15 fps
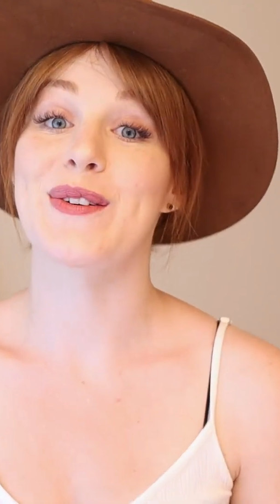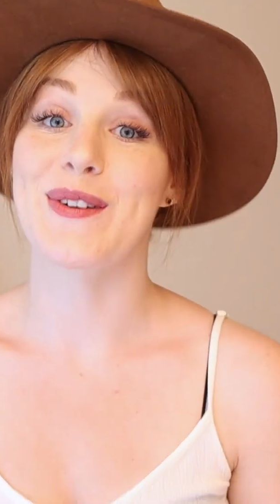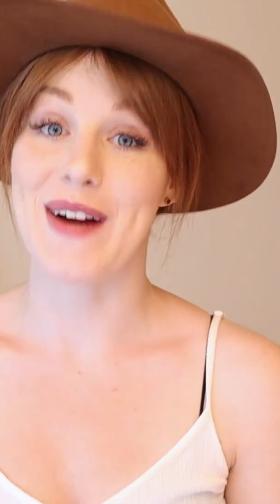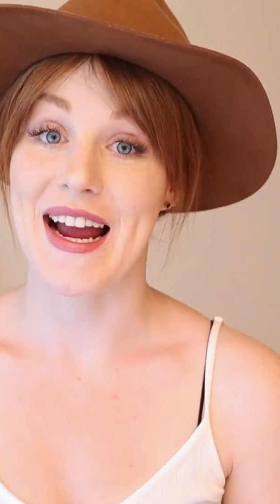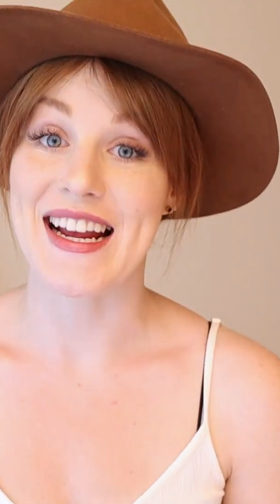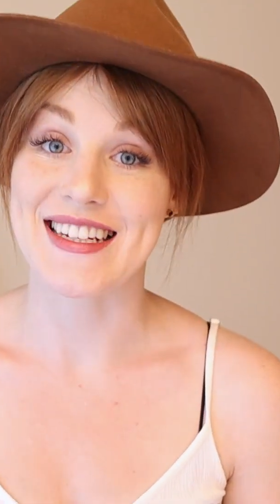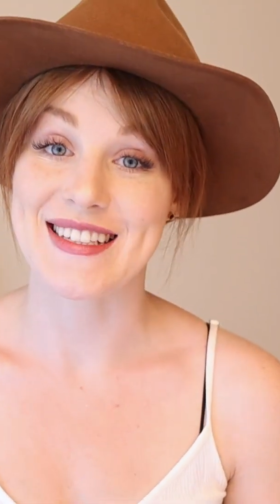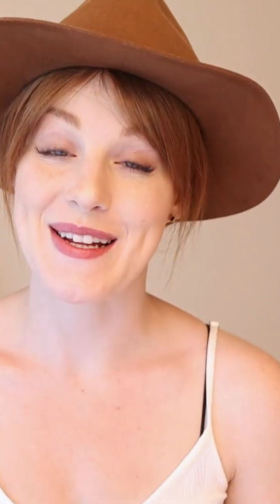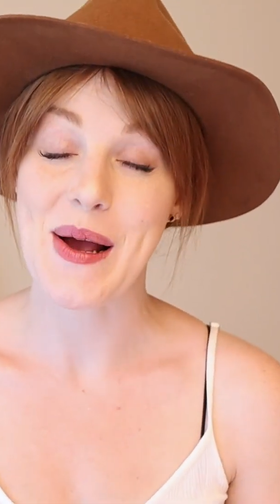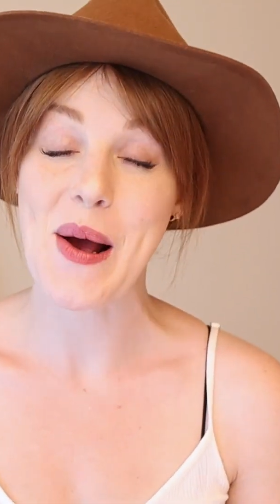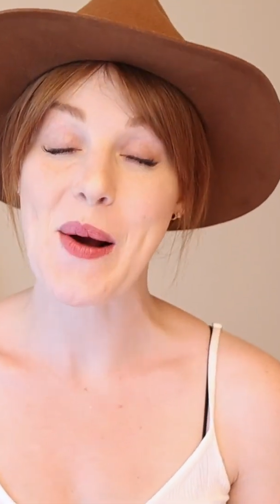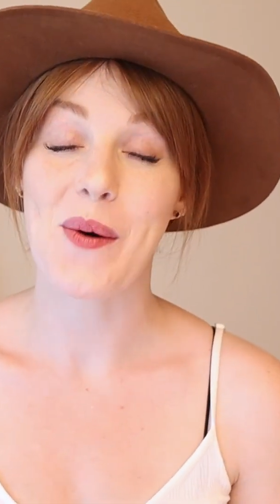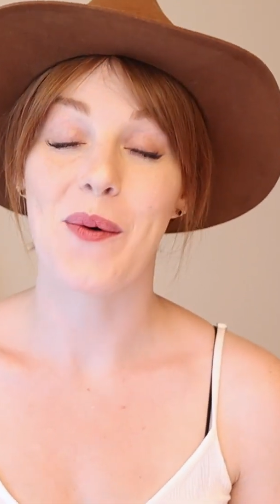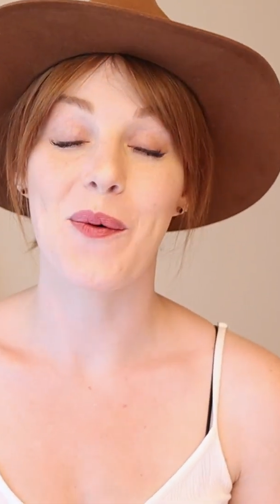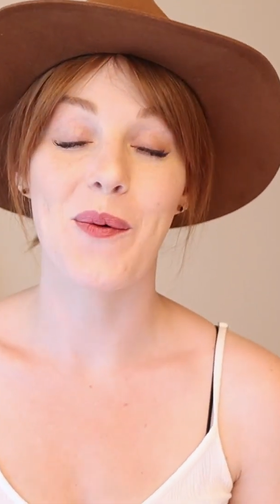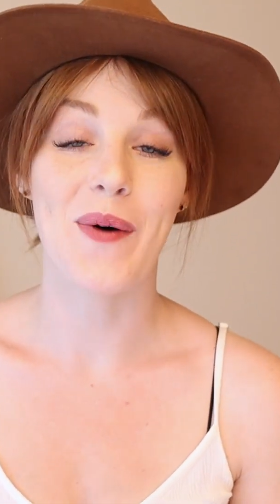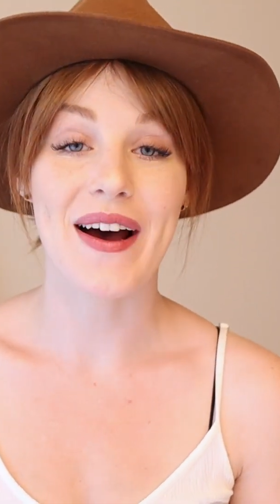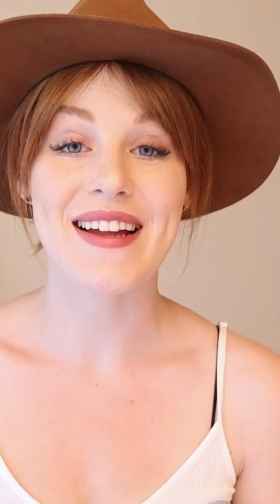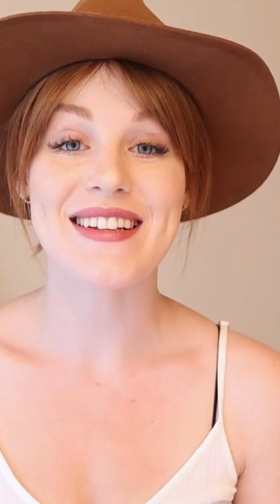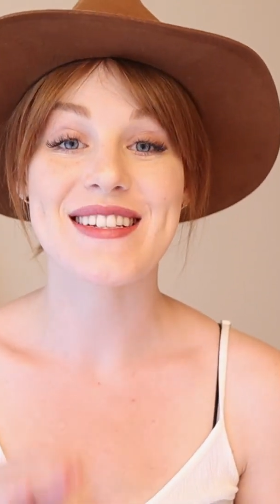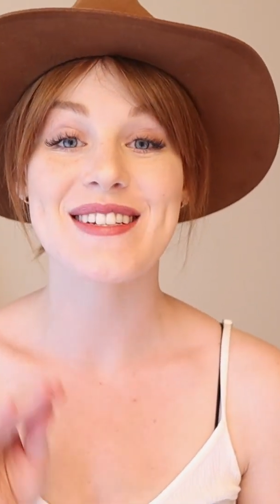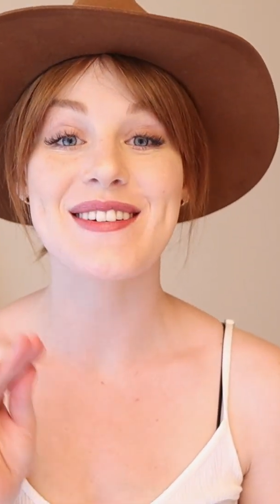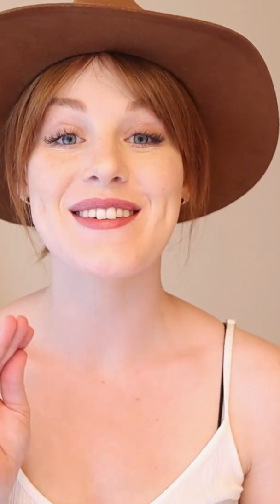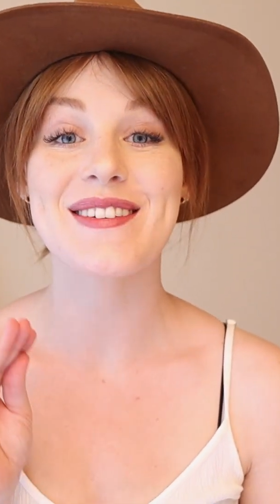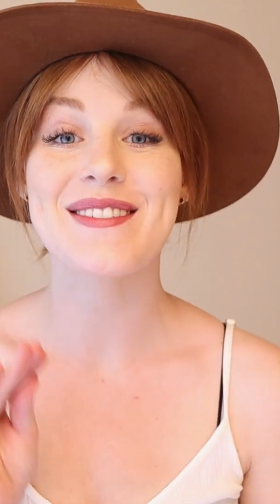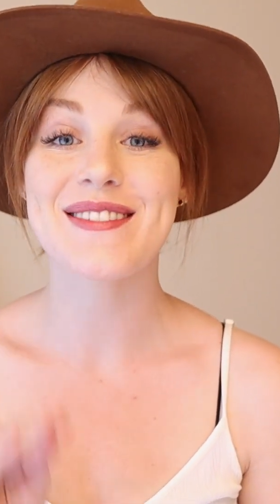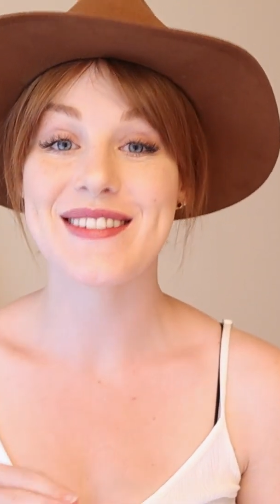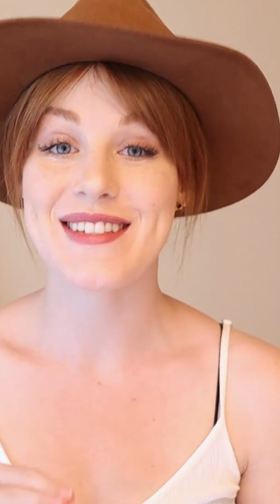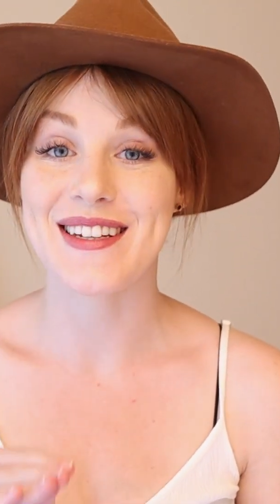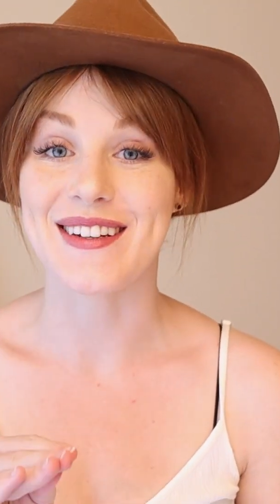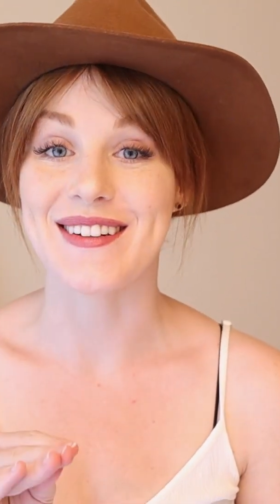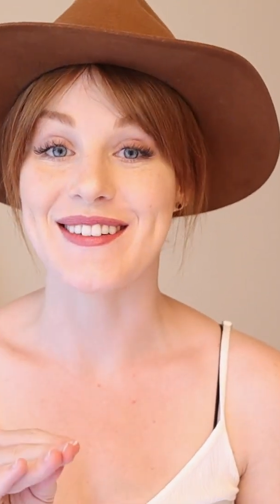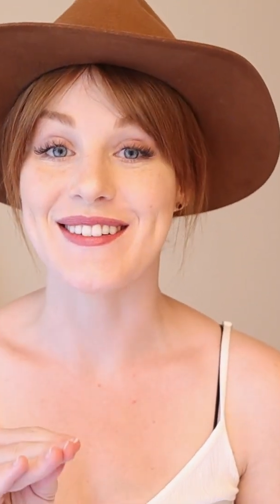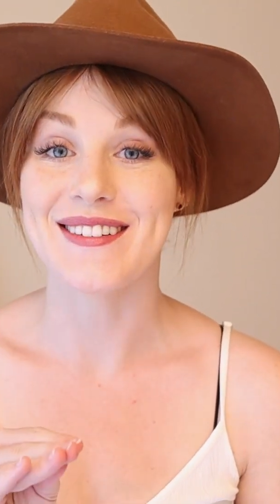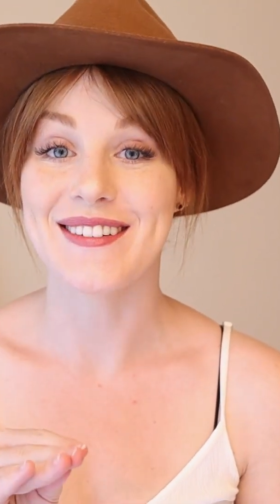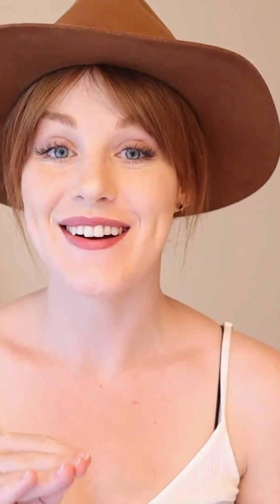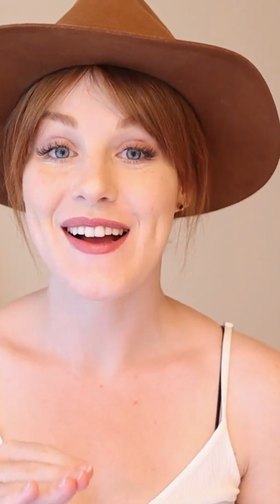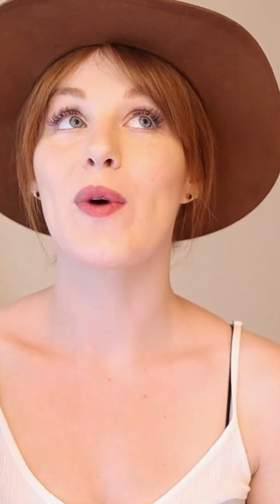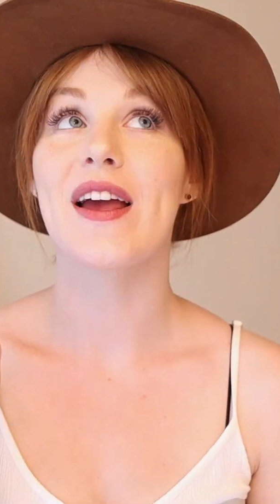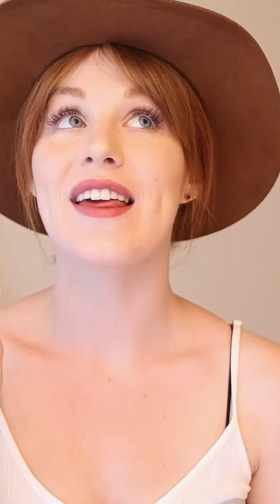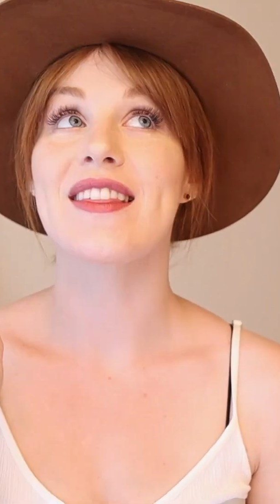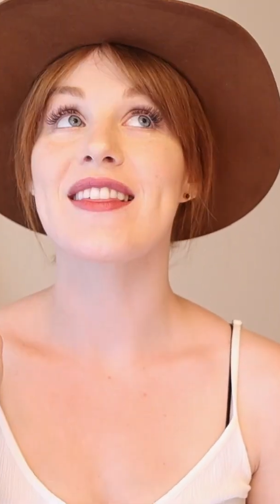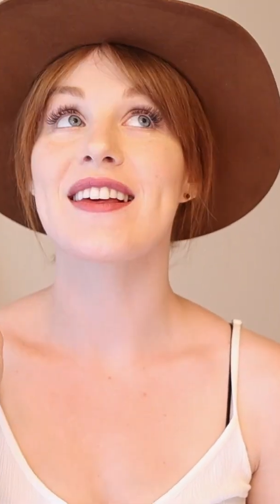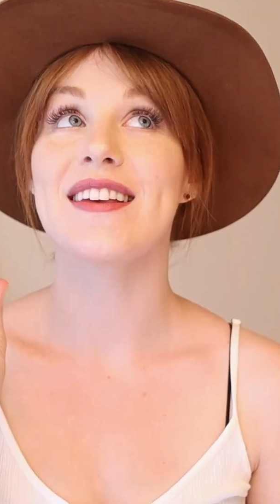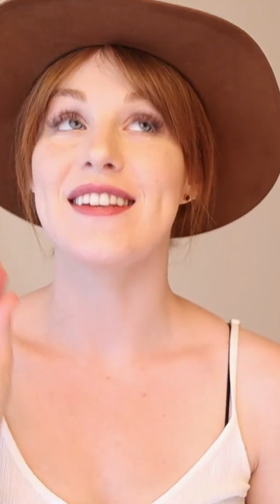right, what do you do with